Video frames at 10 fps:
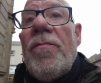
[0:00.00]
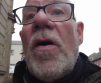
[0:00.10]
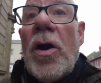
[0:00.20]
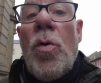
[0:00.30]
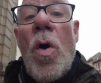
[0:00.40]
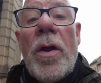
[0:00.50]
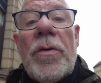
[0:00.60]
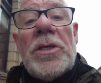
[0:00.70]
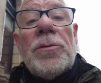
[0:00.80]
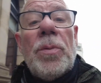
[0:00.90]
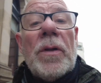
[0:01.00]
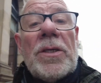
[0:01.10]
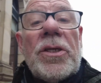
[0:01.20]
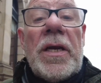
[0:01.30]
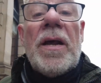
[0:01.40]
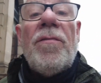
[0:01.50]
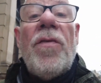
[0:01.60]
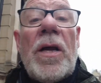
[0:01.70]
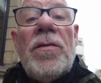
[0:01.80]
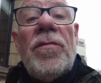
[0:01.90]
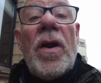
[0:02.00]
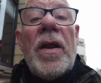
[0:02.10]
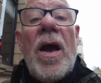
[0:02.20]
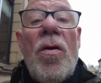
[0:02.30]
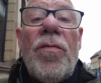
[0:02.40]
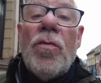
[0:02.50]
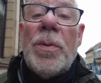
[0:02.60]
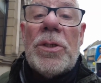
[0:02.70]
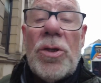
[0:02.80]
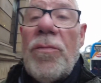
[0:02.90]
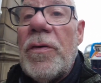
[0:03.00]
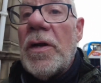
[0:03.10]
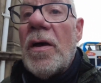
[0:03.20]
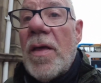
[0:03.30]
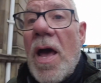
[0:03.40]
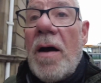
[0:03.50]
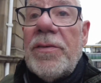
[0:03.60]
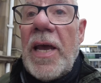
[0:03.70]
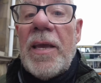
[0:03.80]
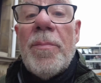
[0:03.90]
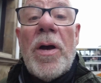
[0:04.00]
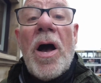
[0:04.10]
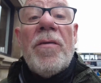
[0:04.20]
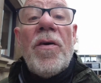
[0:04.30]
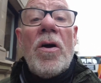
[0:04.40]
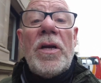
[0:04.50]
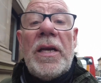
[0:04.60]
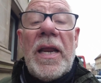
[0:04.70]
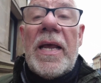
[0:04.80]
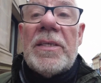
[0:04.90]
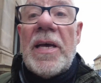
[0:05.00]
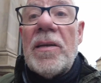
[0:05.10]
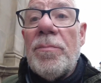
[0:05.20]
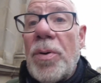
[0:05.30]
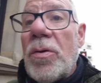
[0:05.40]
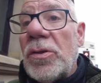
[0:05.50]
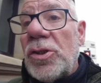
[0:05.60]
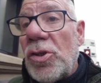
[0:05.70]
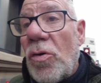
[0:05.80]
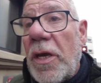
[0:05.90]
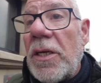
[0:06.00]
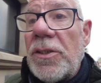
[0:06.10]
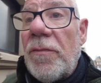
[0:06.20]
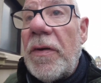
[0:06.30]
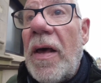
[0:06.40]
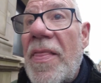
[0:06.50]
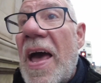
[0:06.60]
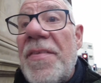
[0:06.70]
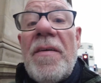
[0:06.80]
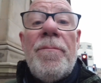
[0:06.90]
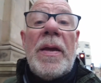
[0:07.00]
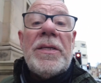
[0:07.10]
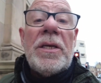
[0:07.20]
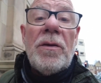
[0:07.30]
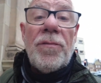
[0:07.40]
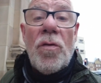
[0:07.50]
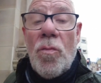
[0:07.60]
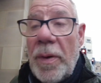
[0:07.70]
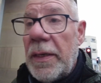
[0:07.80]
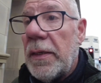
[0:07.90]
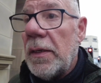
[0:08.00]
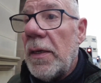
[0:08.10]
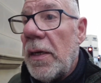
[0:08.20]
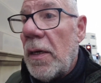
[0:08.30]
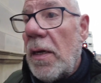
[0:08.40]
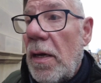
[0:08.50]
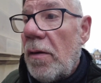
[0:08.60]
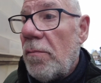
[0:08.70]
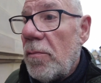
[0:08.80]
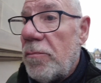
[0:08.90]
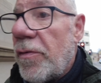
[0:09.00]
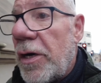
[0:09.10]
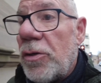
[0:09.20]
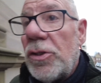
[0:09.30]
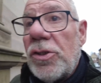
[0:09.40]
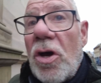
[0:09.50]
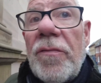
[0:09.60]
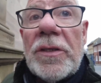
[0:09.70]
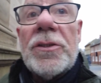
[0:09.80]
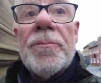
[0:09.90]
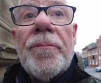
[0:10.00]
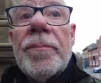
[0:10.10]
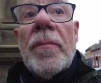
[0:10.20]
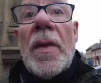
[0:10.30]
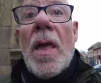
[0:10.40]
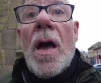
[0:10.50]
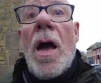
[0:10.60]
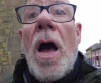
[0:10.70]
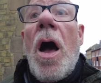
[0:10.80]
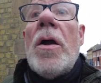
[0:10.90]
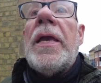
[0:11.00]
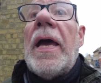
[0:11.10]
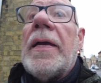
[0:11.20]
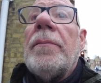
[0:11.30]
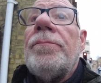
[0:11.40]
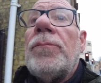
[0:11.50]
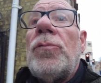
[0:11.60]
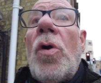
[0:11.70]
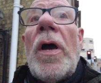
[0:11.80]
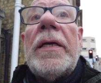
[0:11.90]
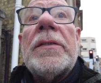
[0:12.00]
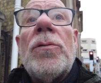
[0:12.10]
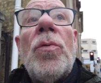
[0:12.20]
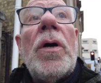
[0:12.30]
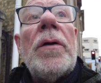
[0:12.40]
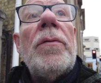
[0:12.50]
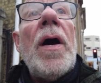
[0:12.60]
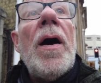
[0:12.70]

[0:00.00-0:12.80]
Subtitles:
find quite reasonable actually, and I find them very helpful because often I've taken my iPhone in there, it's had a broken socket or something like that, and they've mended it for me. Very good service. Okay, right, we're